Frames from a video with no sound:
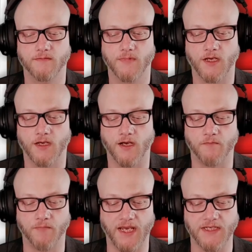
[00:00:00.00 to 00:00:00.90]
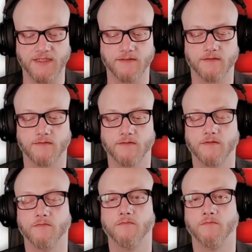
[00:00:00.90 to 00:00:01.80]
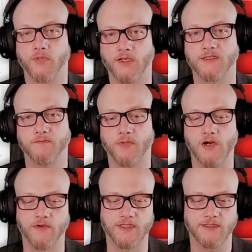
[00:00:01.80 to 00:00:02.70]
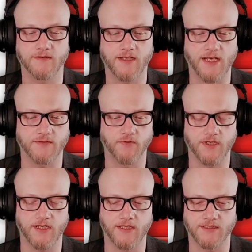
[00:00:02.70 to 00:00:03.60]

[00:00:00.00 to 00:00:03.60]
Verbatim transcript: a base plus a bonus. That's what it is,